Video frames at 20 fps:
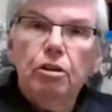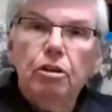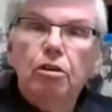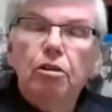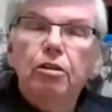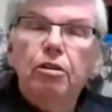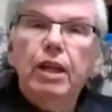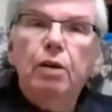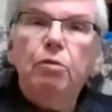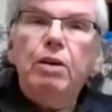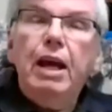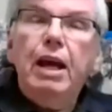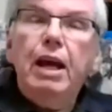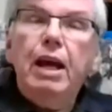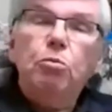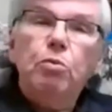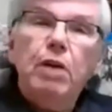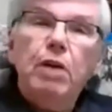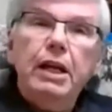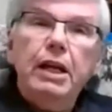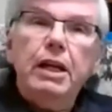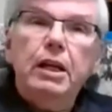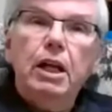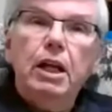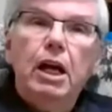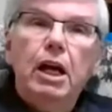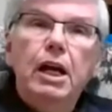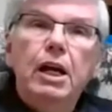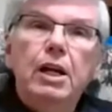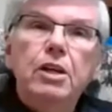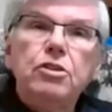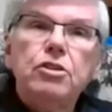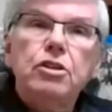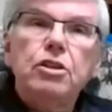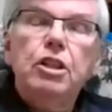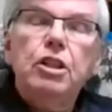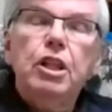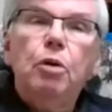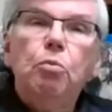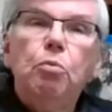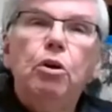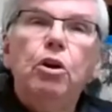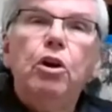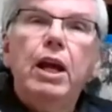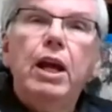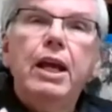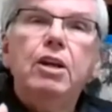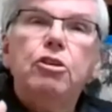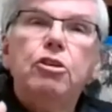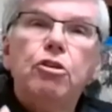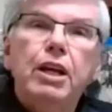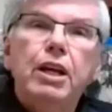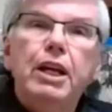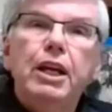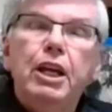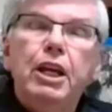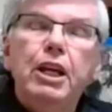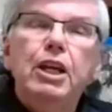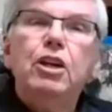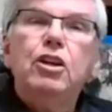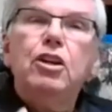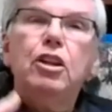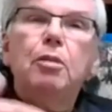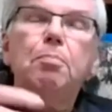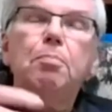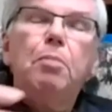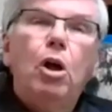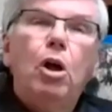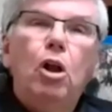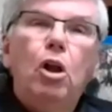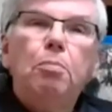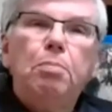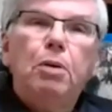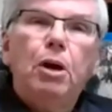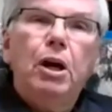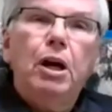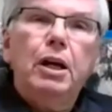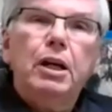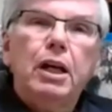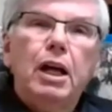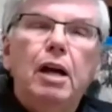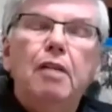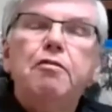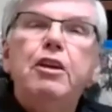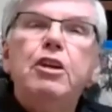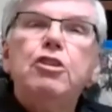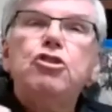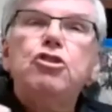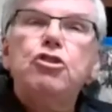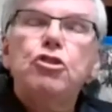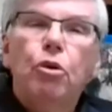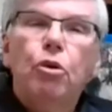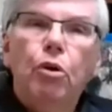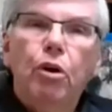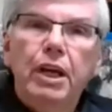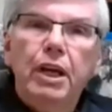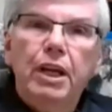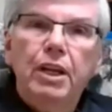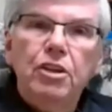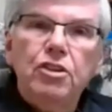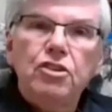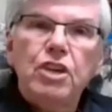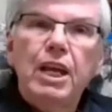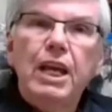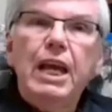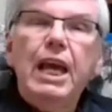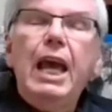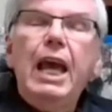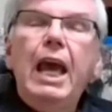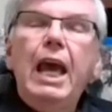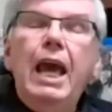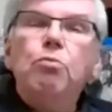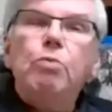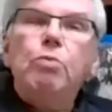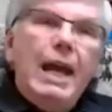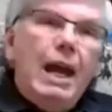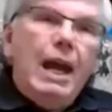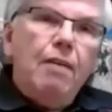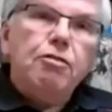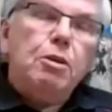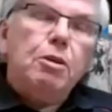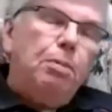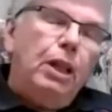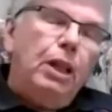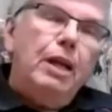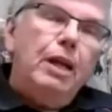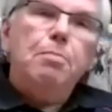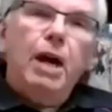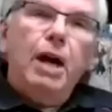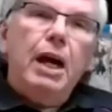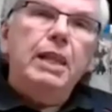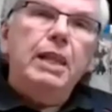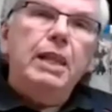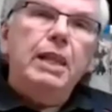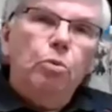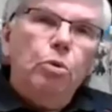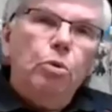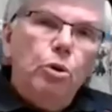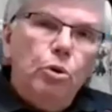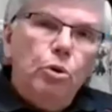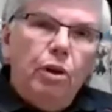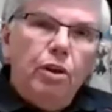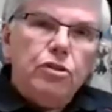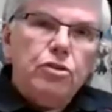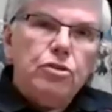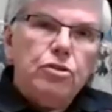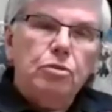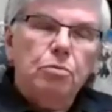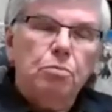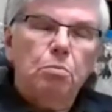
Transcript: then we have to recognize that we're entering into the ballpark of historians and we have to play by their rules